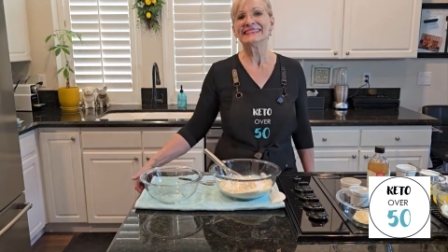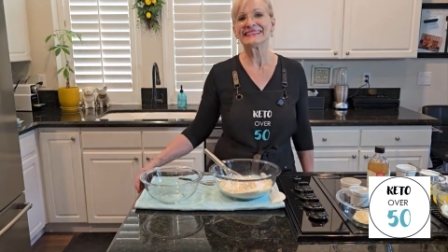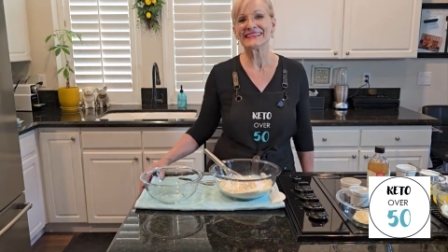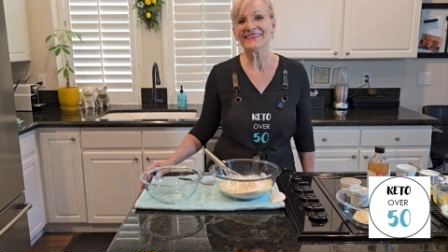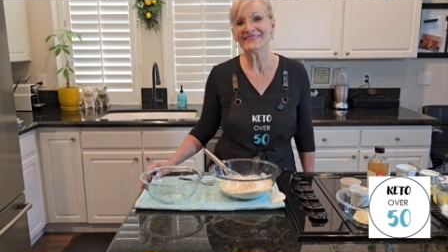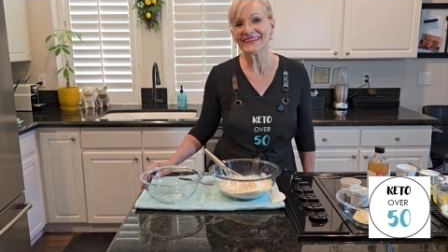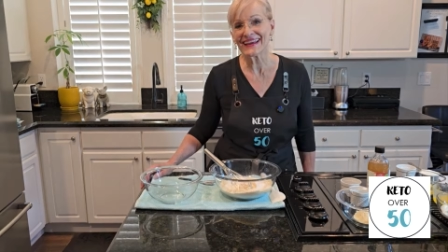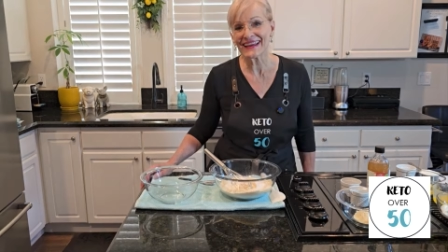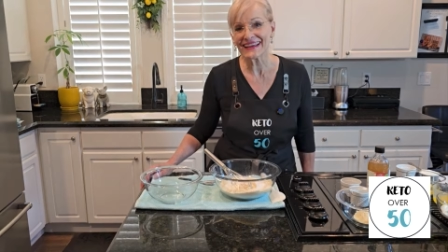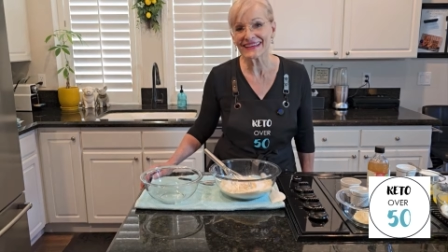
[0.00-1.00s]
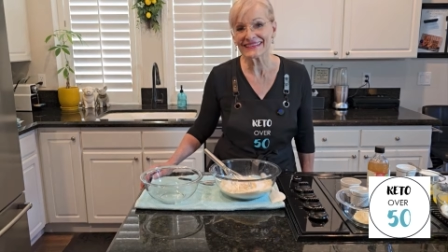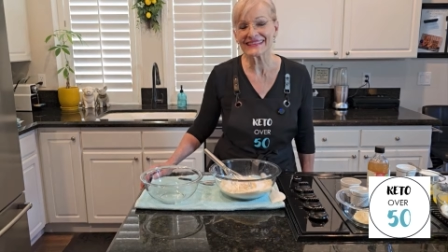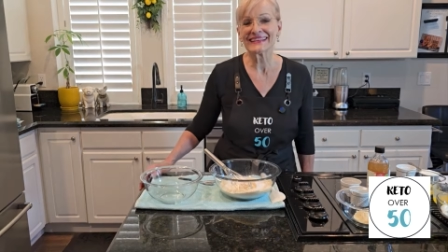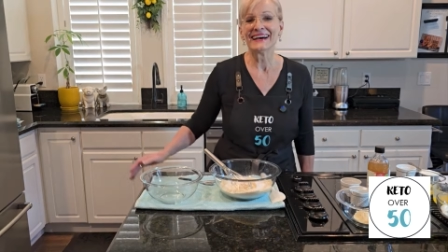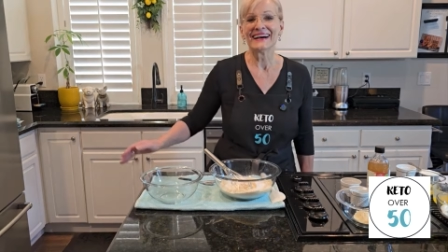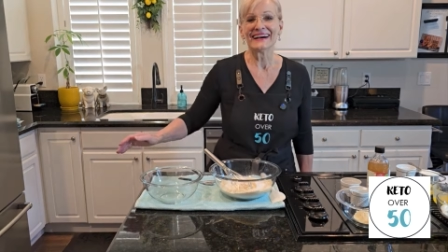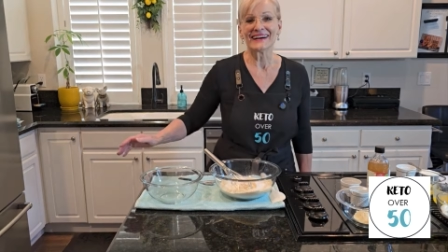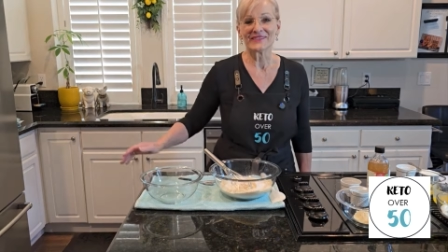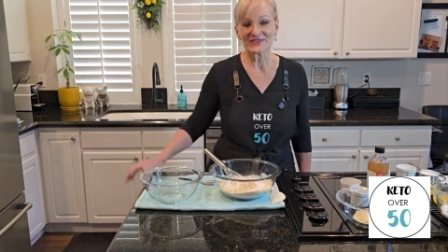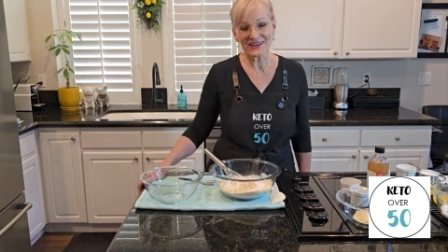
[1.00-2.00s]
Some days
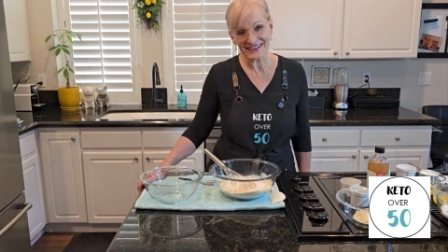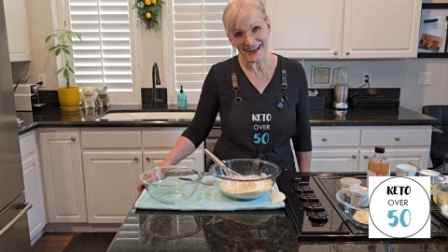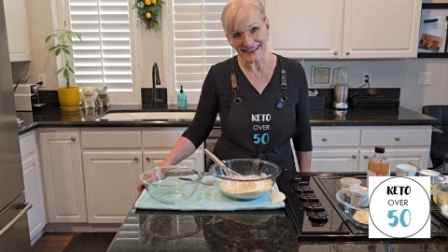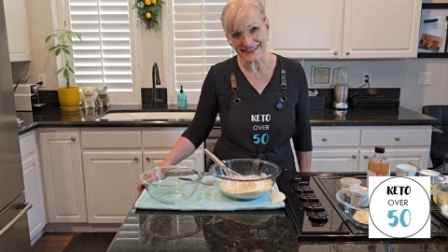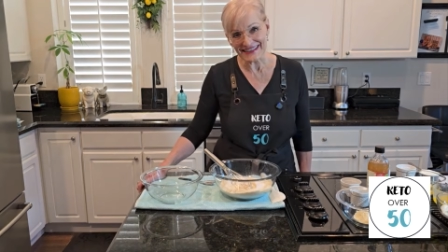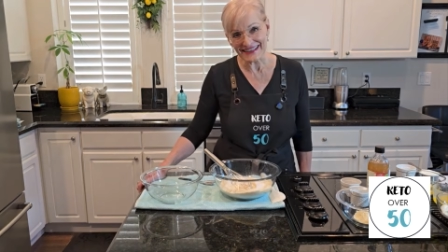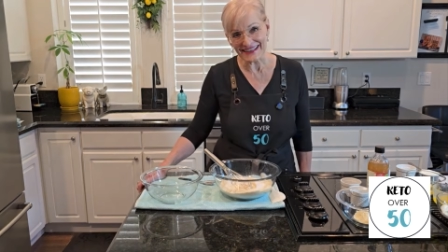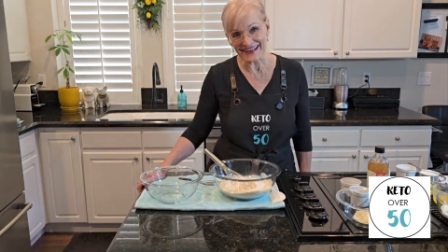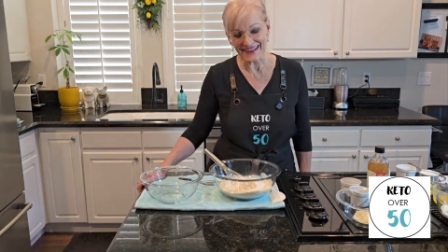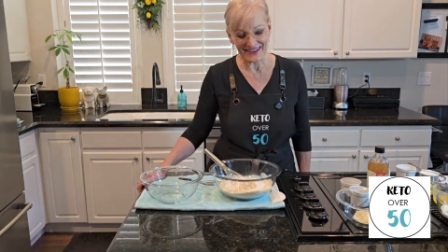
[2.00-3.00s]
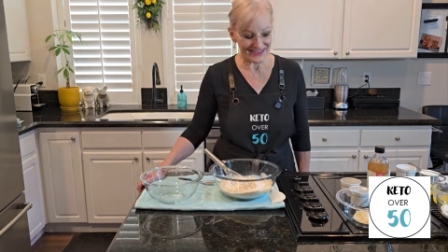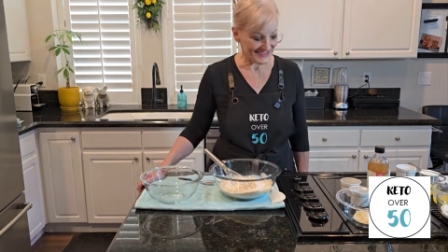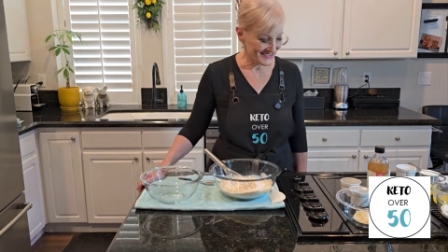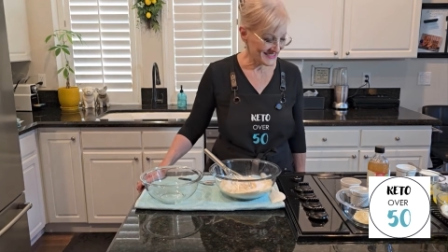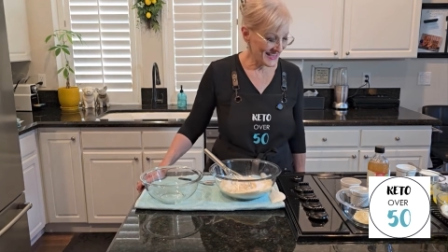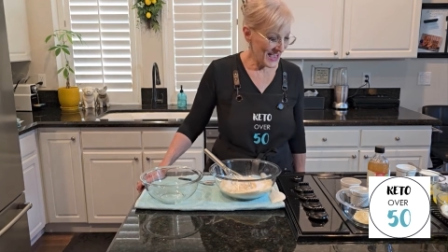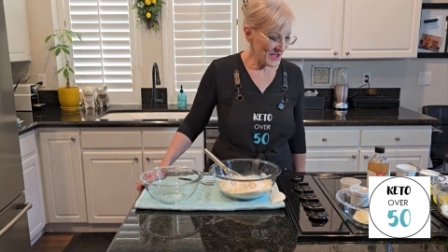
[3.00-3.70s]
are more challenging than others,